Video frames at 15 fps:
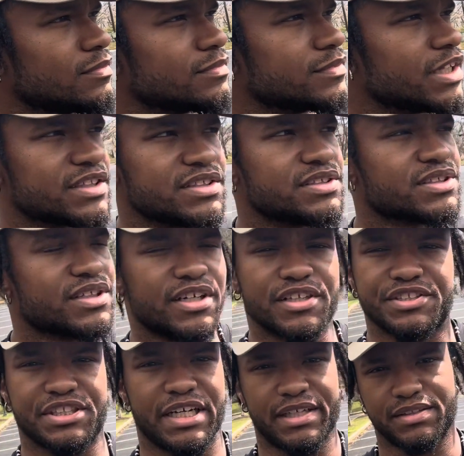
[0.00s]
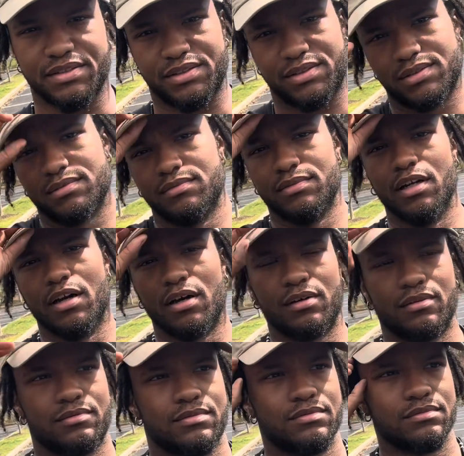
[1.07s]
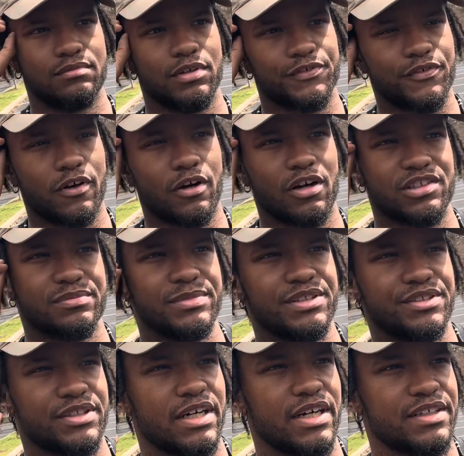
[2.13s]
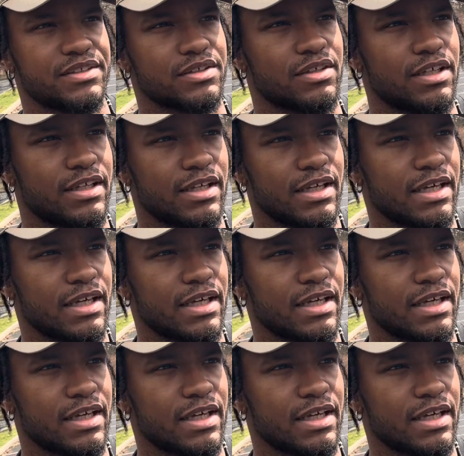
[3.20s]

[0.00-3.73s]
nothing's gonna change, you know, as far as me trying to.